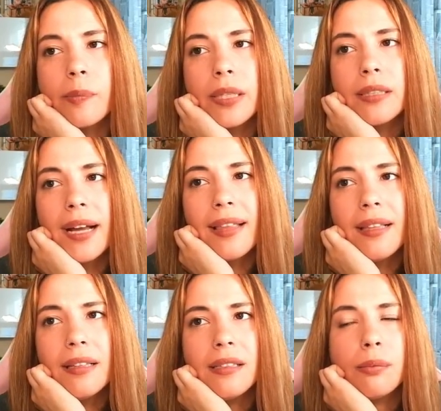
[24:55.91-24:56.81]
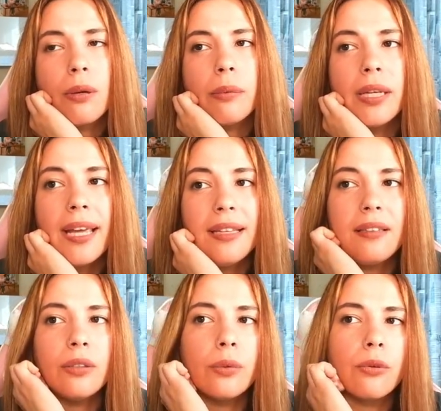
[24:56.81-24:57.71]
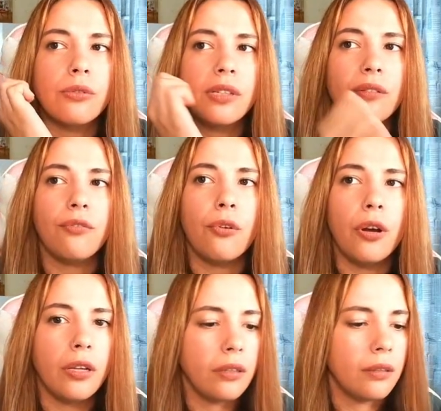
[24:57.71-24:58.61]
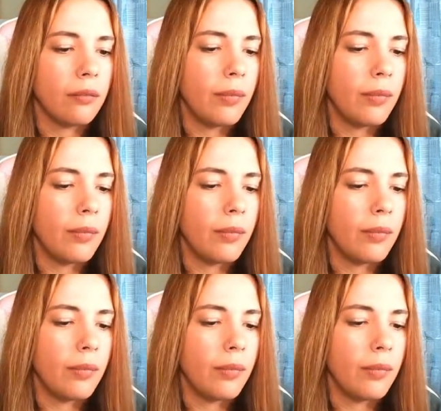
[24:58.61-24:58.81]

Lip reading: but I think this is probably 8 euros in foil,